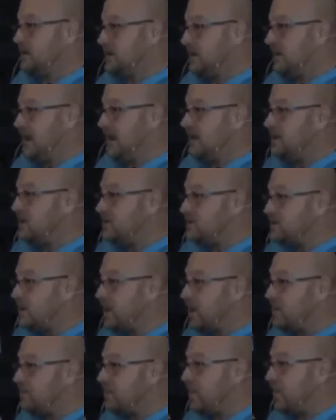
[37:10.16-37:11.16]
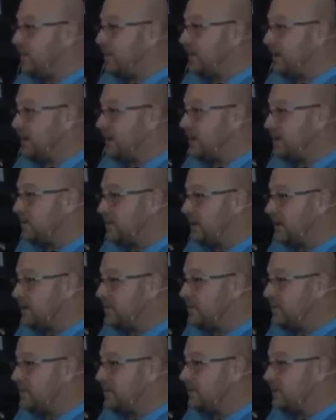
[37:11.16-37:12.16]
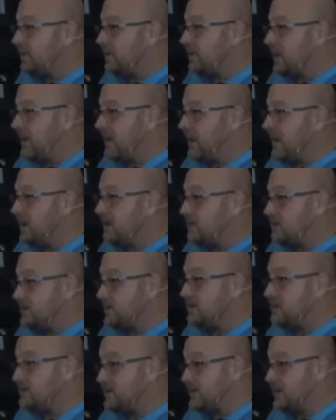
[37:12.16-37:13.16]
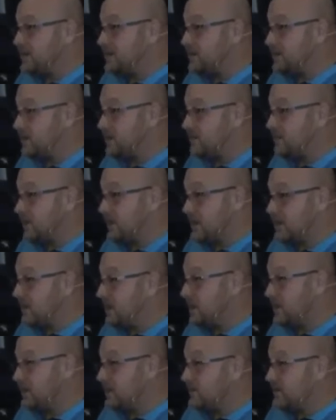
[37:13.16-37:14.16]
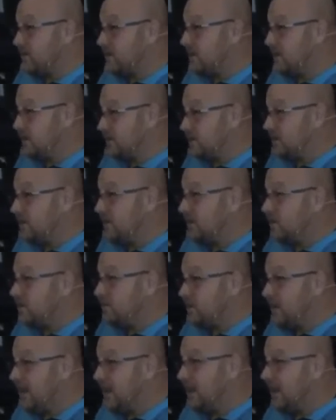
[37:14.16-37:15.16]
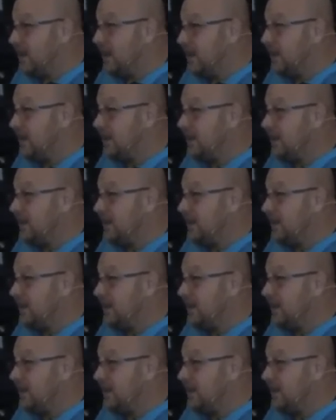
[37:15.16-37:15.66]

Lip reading: The day you stop pouring into people, the day it's going to cease up, do you understand that?